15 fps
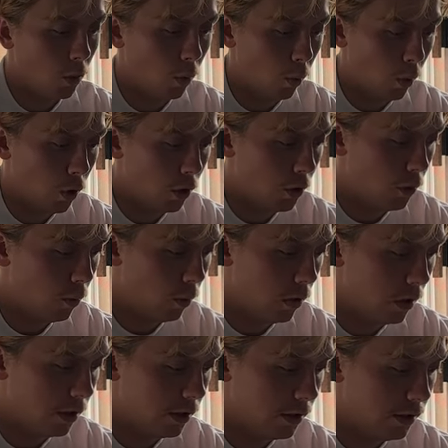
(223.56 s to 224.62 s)
wood
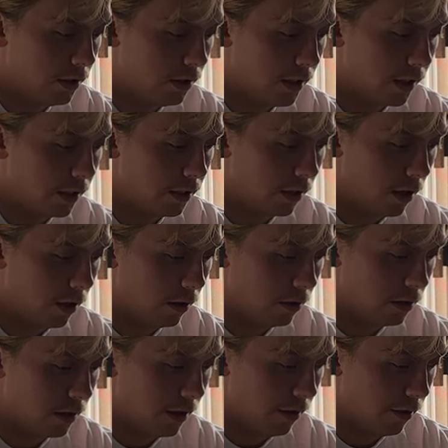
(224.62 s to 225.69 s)
was six
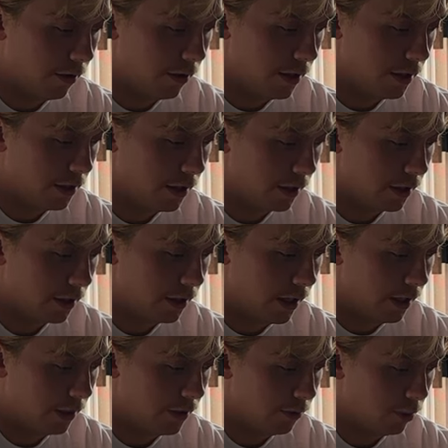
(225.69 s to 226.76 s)
dollars and thirty six
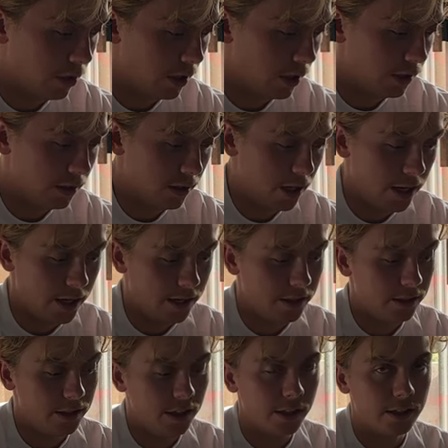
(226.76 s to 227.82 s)
cents plus a
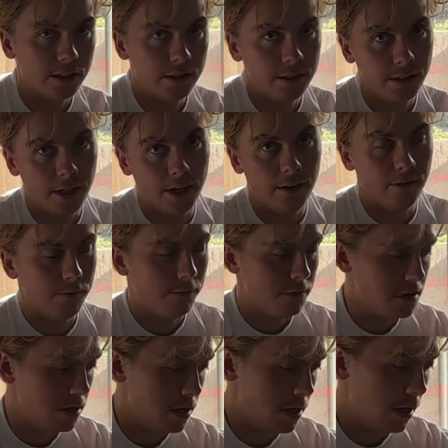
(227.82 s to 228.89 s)
six cent
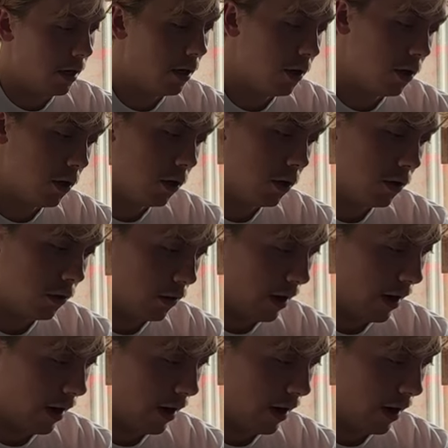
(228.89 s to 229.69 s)
fee to